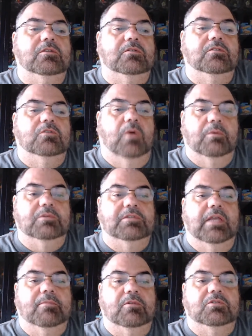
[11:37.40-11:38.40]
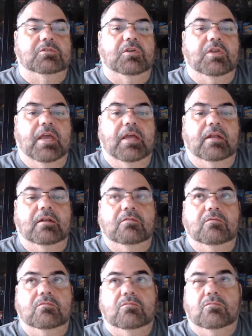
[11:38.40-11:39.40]
So I was able to get
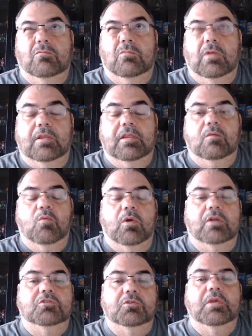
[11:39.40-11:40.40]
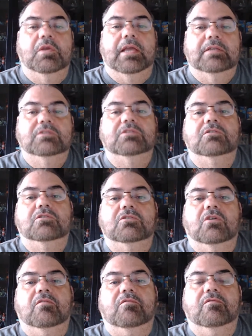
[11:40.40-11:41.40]
I think 1 or 2 cases
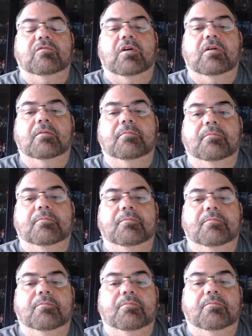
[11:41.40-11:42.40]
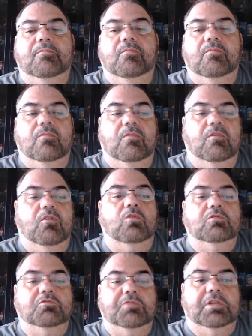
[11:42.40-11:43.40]
of
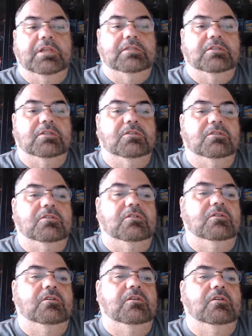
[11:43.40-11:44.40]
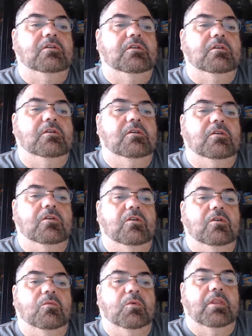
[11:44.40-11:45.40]
those releases
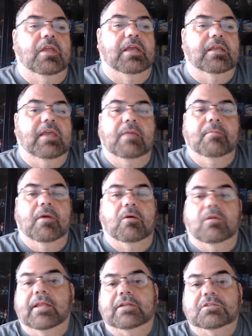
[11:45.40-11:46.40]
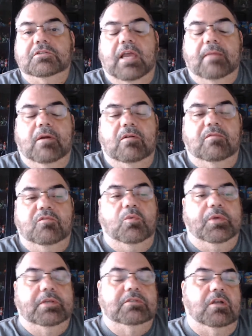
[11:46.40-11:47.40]
when they came out, and they just came out a few
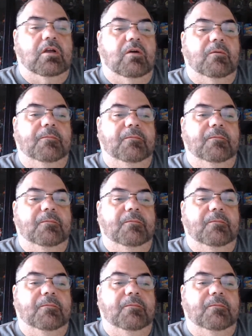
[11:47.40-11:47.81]
weeks ago.